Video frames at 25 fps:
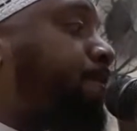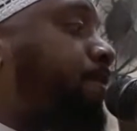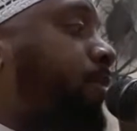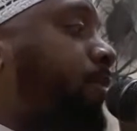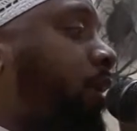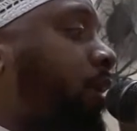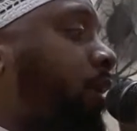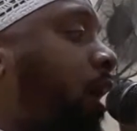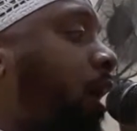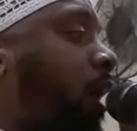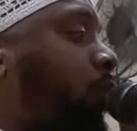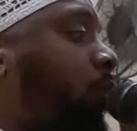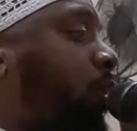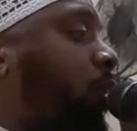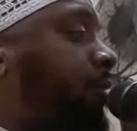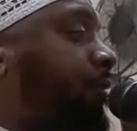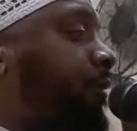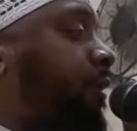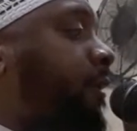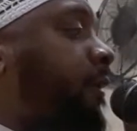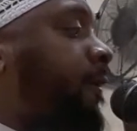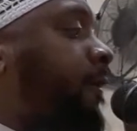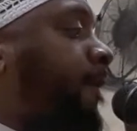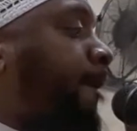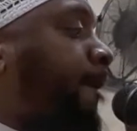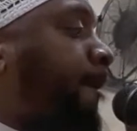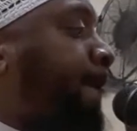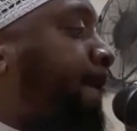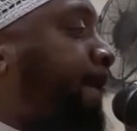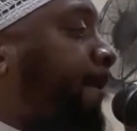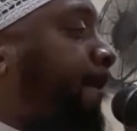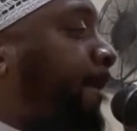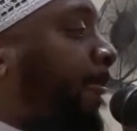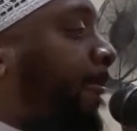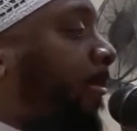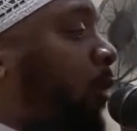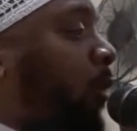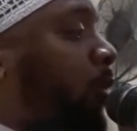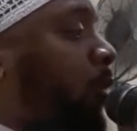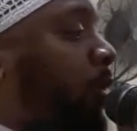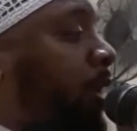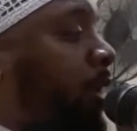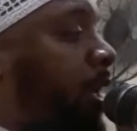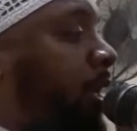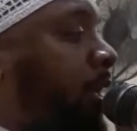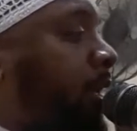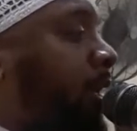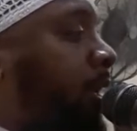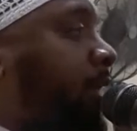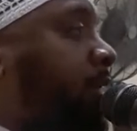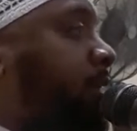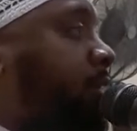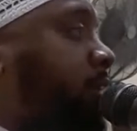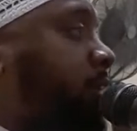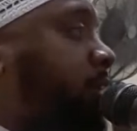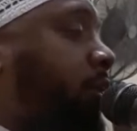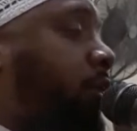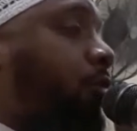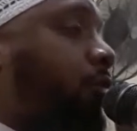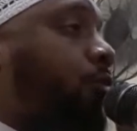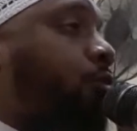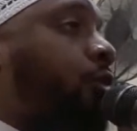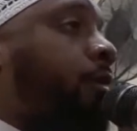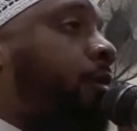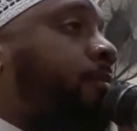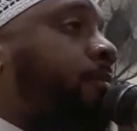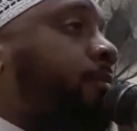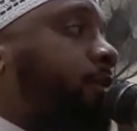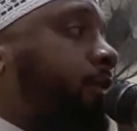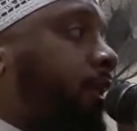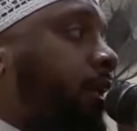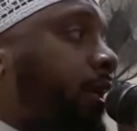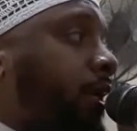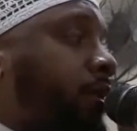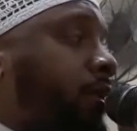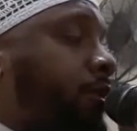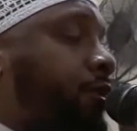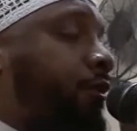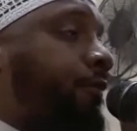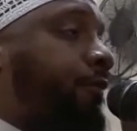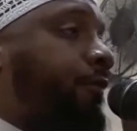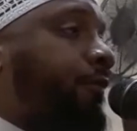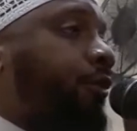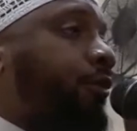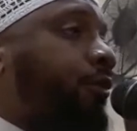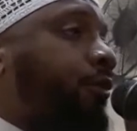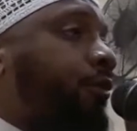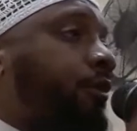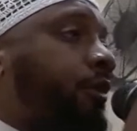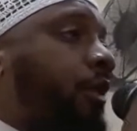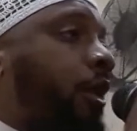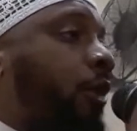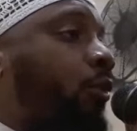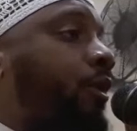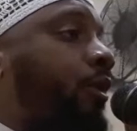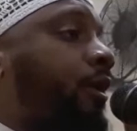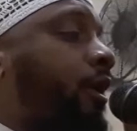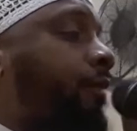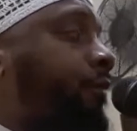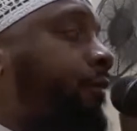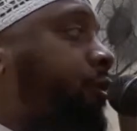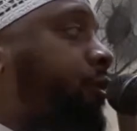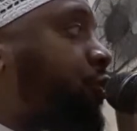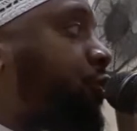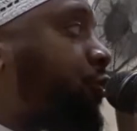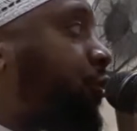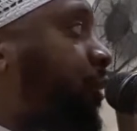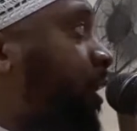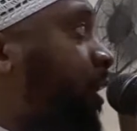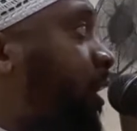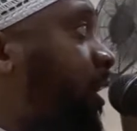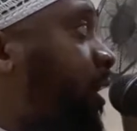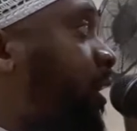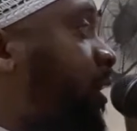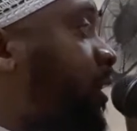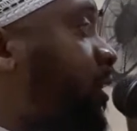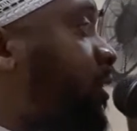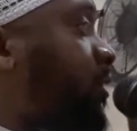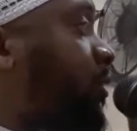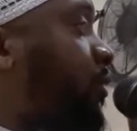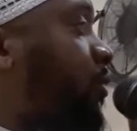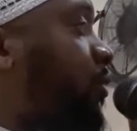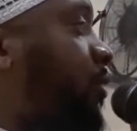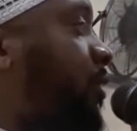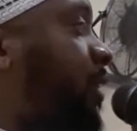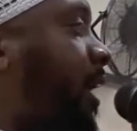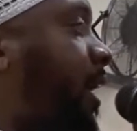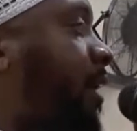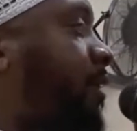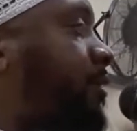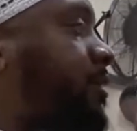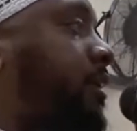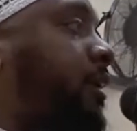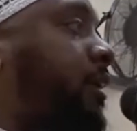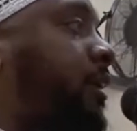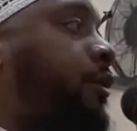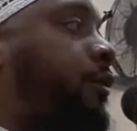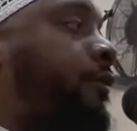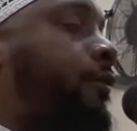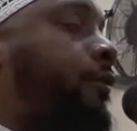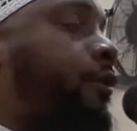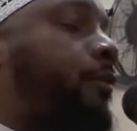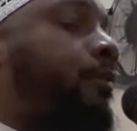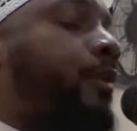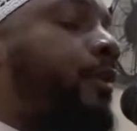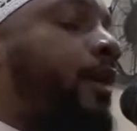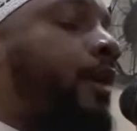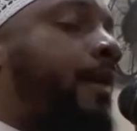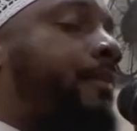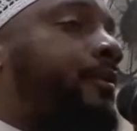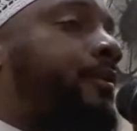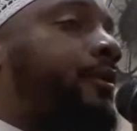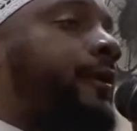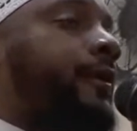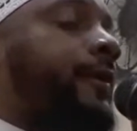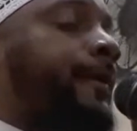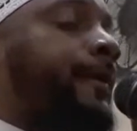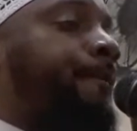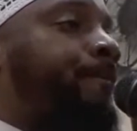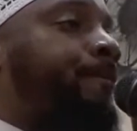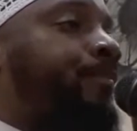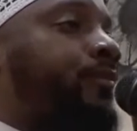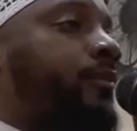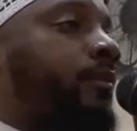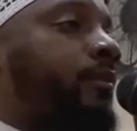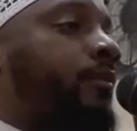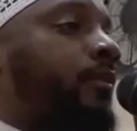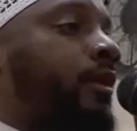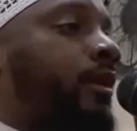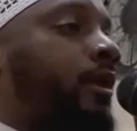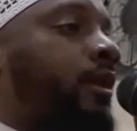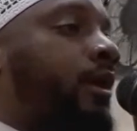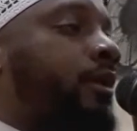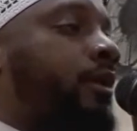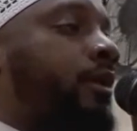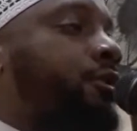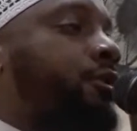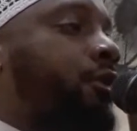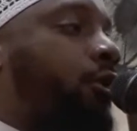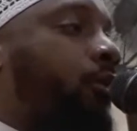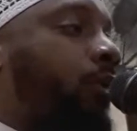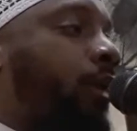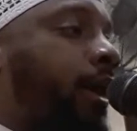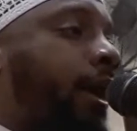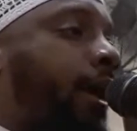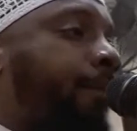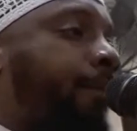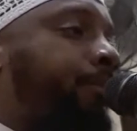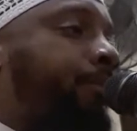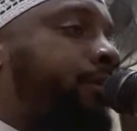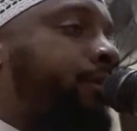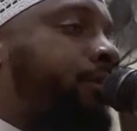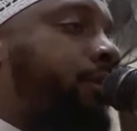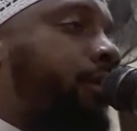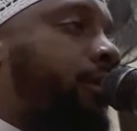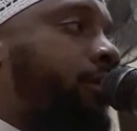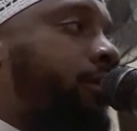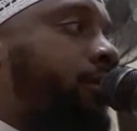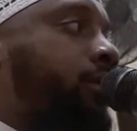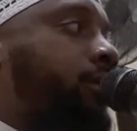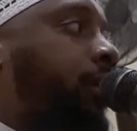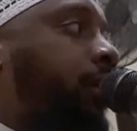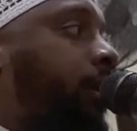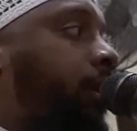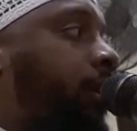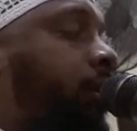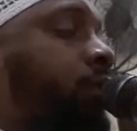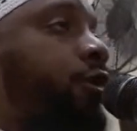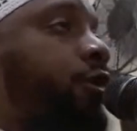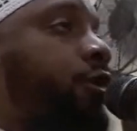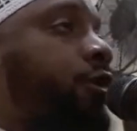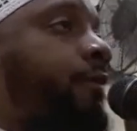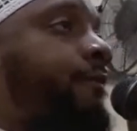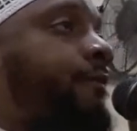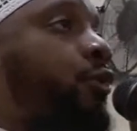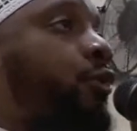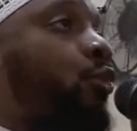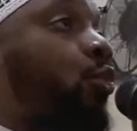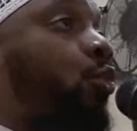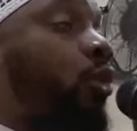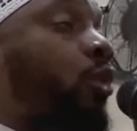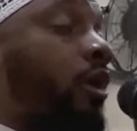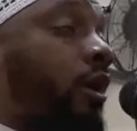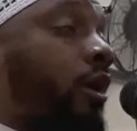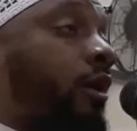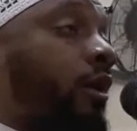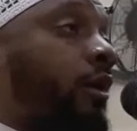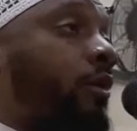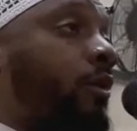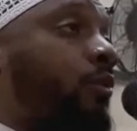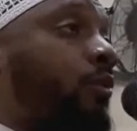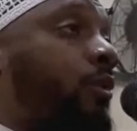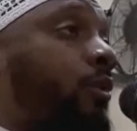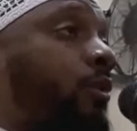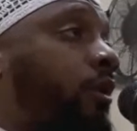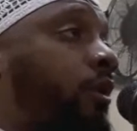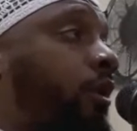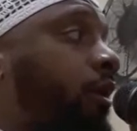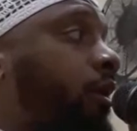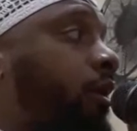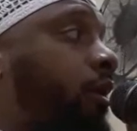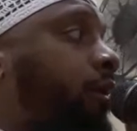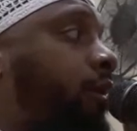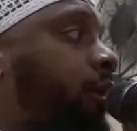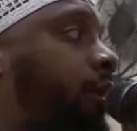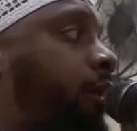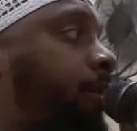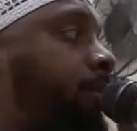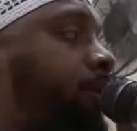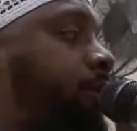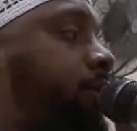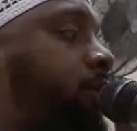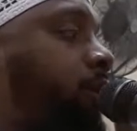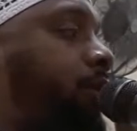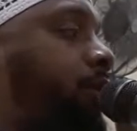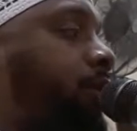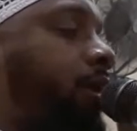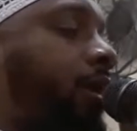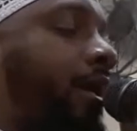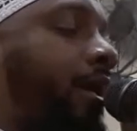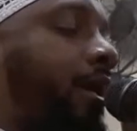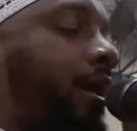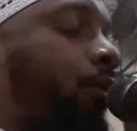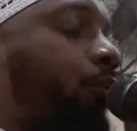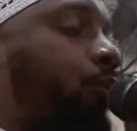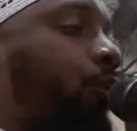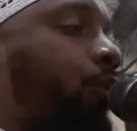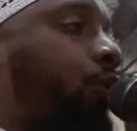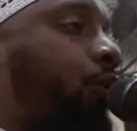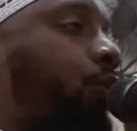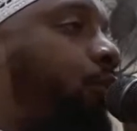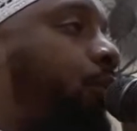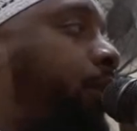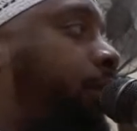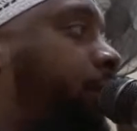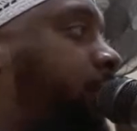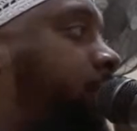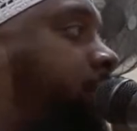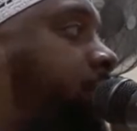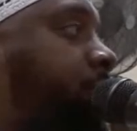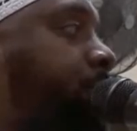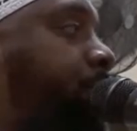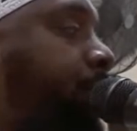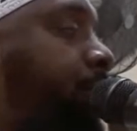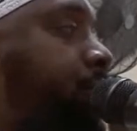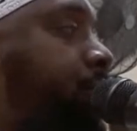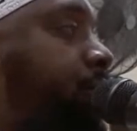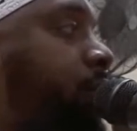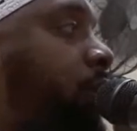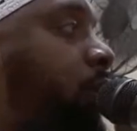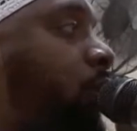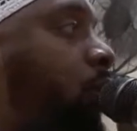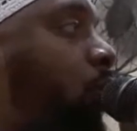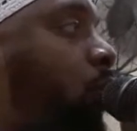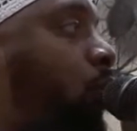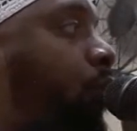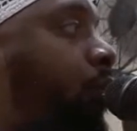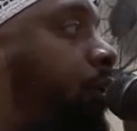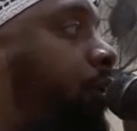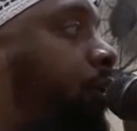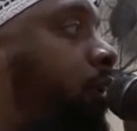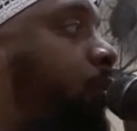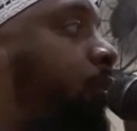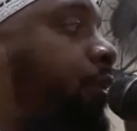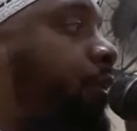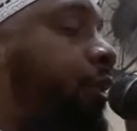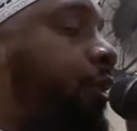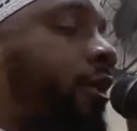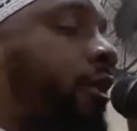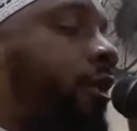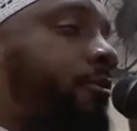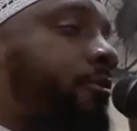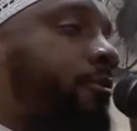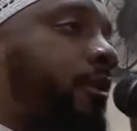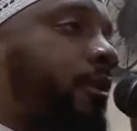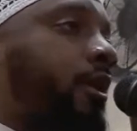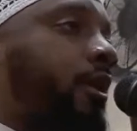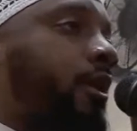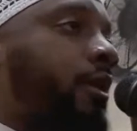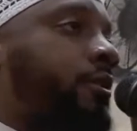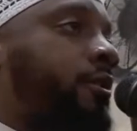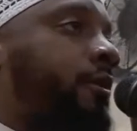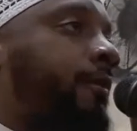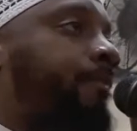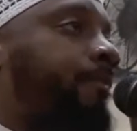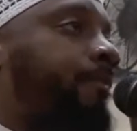However, when they get into the room to interview, they were never trained on how to interview properly. And so what happens is the interviewer will look at them and say, okay, we don't want this person working with us because